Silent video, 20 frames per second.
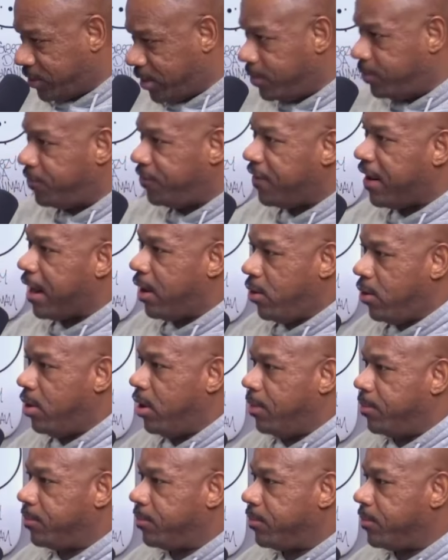of a firearm.
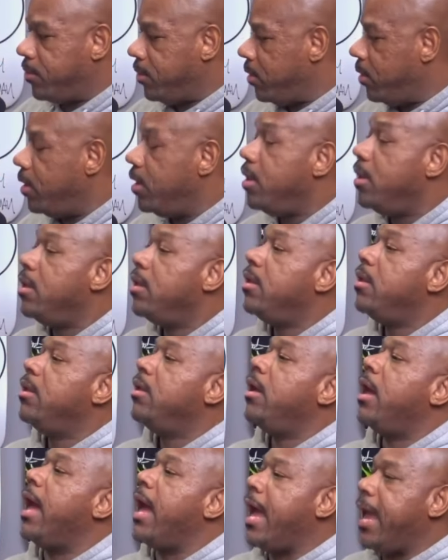Uh-huh.
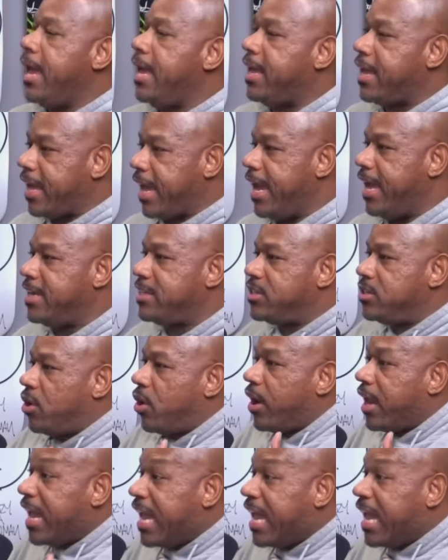AKs are